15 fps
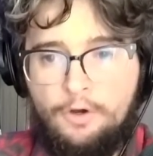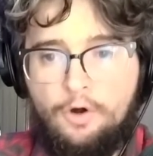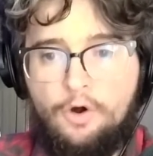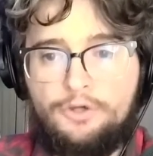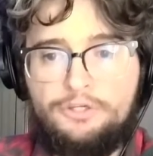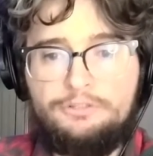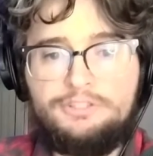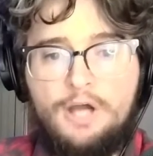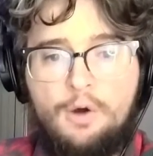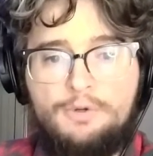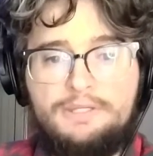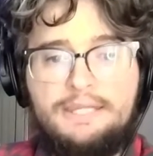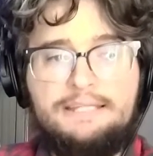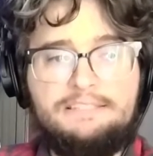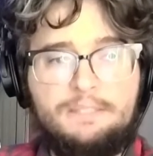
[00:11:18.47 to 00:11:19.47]
or you don't
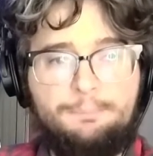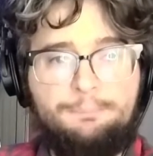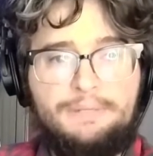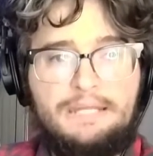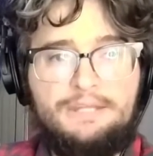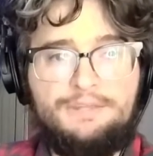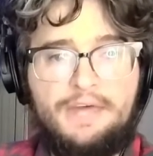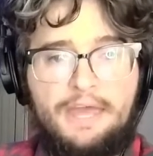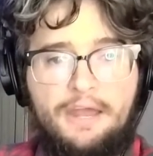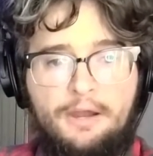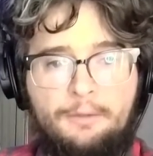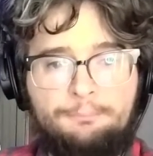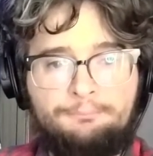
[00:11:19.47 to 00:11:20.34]
need to be there